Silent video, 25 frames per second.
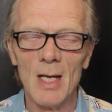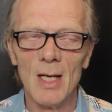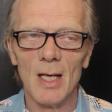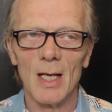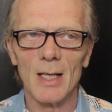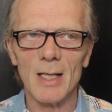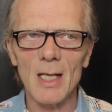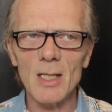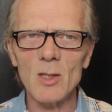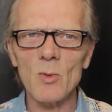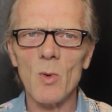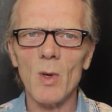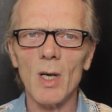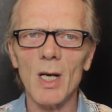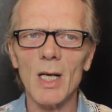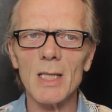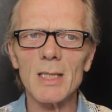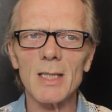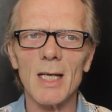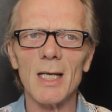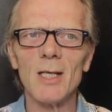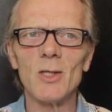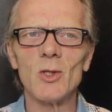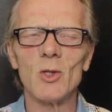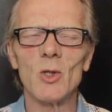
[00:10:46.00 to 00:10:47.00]
And that's why I
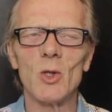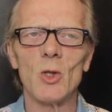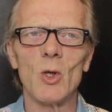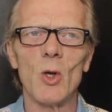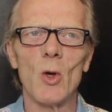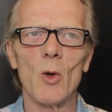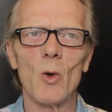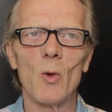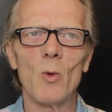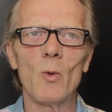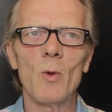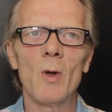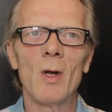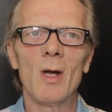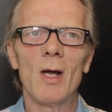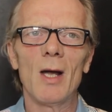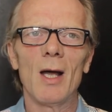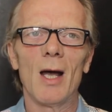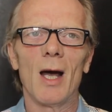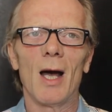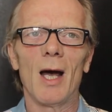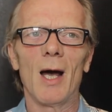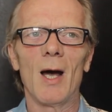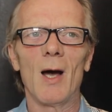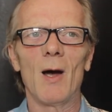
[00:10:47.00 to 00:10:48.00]
say to you,
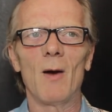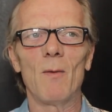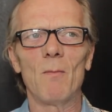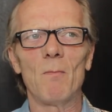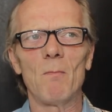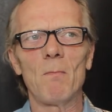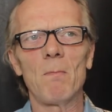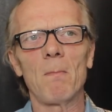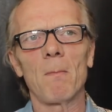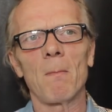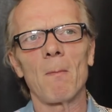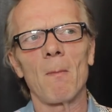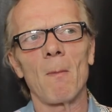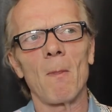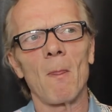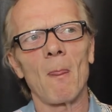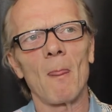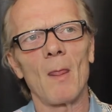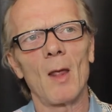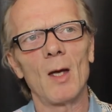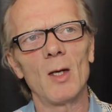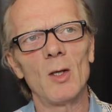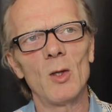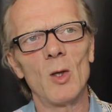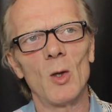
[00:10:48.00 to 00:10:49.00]
um,
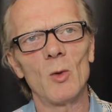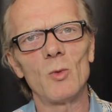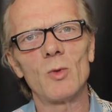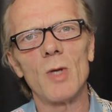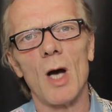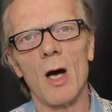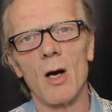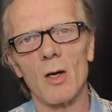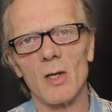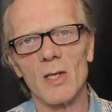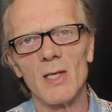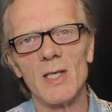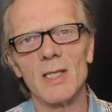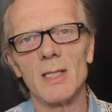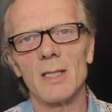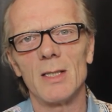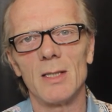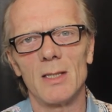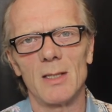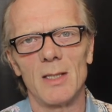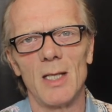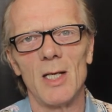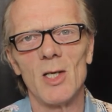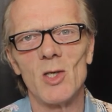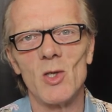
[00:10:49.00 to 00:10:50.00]
you know, darkness
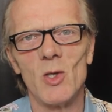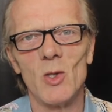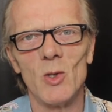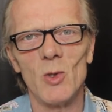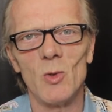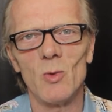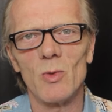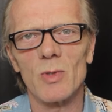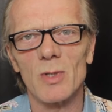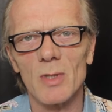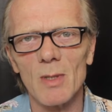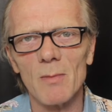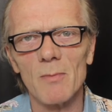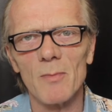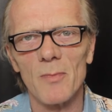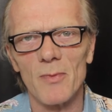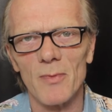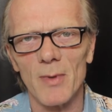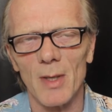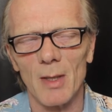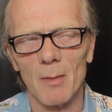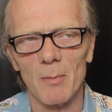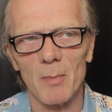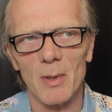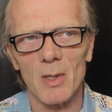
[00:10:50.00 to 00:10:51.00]
is teaching you
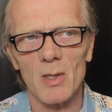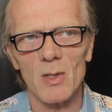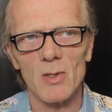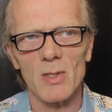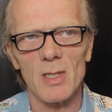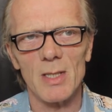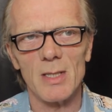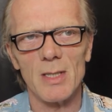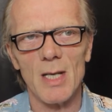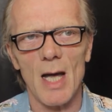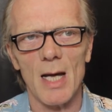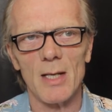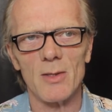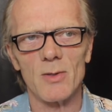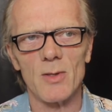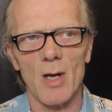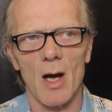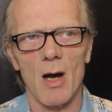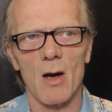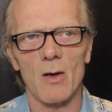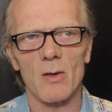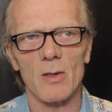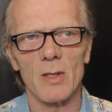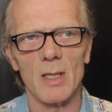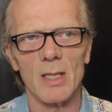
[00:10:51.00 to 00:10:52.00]
something because in that
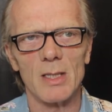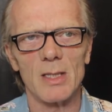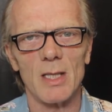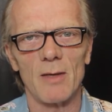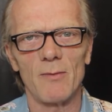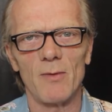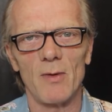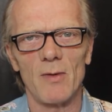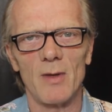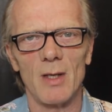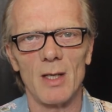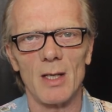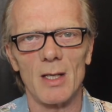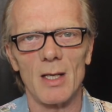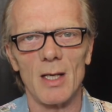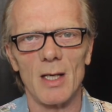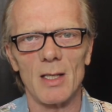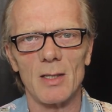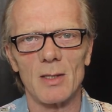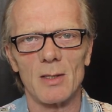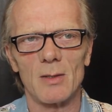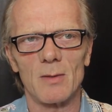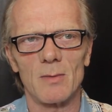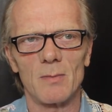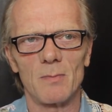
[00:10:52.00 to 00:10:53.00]
darkness, everything
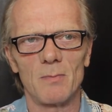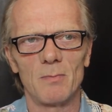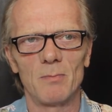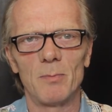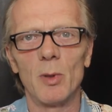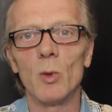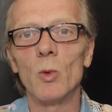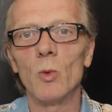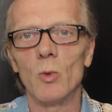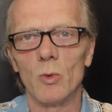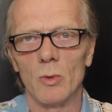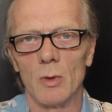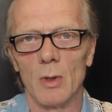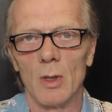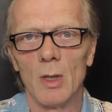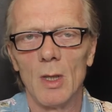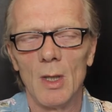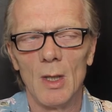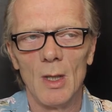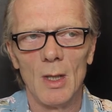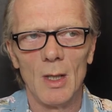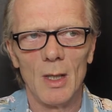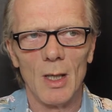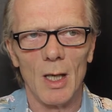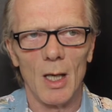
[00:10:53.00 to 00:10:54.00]
gets born.
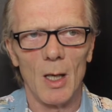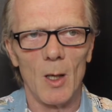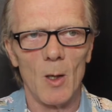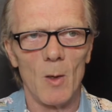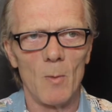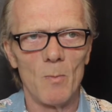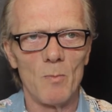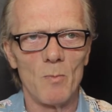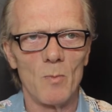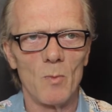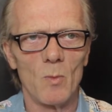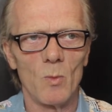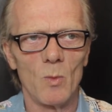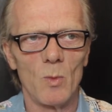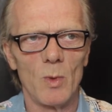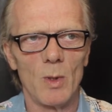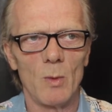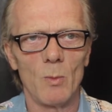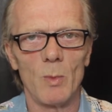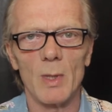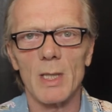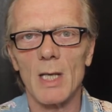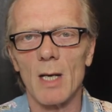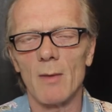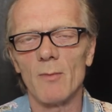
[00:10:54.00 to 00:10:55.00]
Um, we,
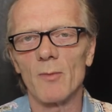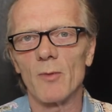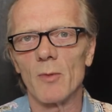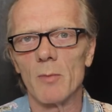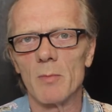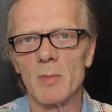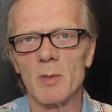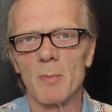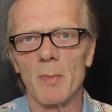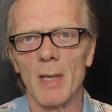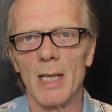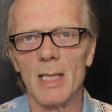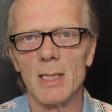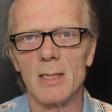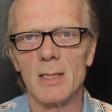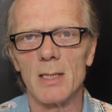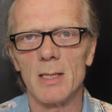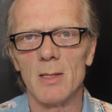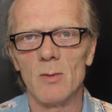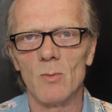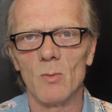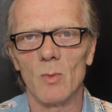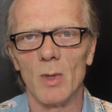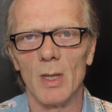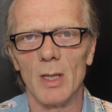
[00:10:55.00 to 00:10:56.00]
we, come from space,
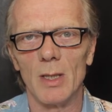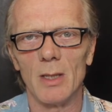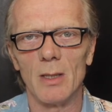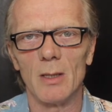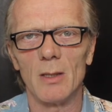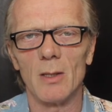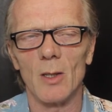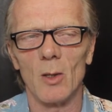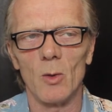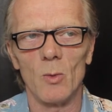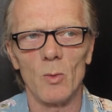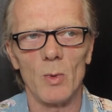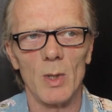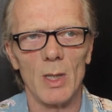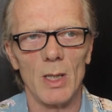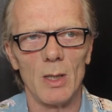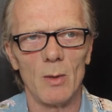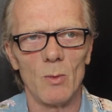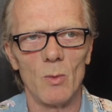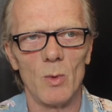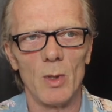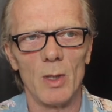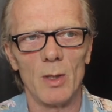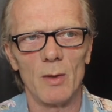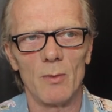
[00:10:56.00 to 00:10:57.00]
didn't we? You know, we
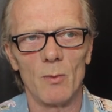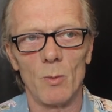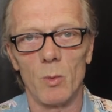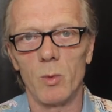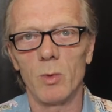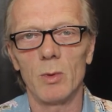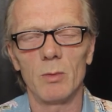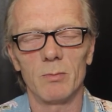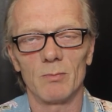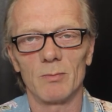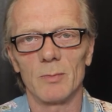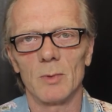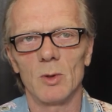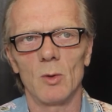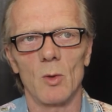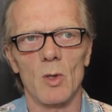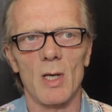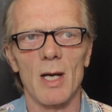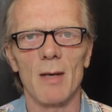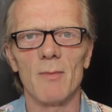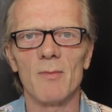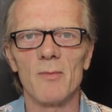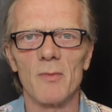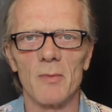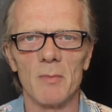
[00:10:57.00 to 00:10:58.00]
we're not
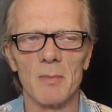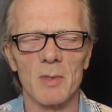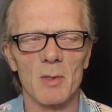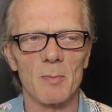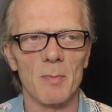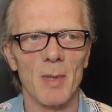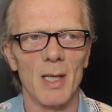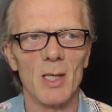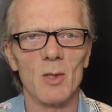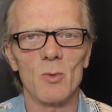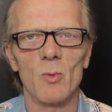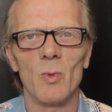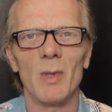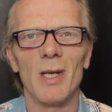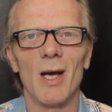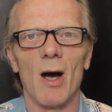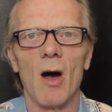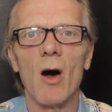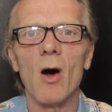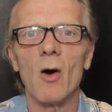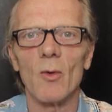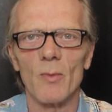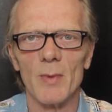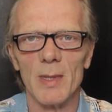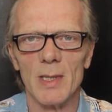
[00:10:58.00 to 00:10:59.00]
come from space. We
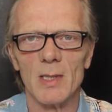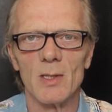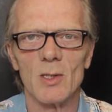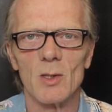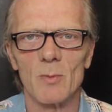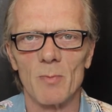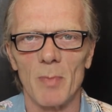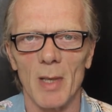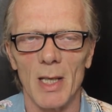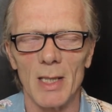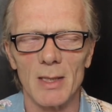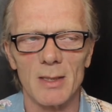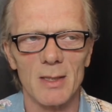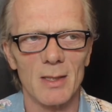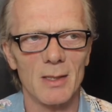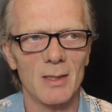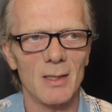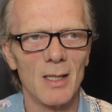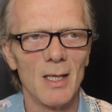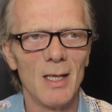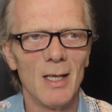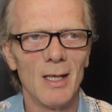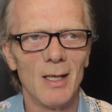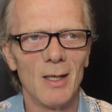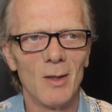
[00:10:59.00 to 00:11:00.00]
are in space.
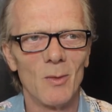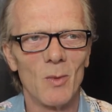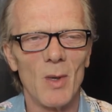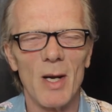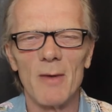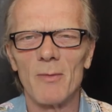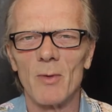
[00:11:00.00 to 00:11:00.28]
That's what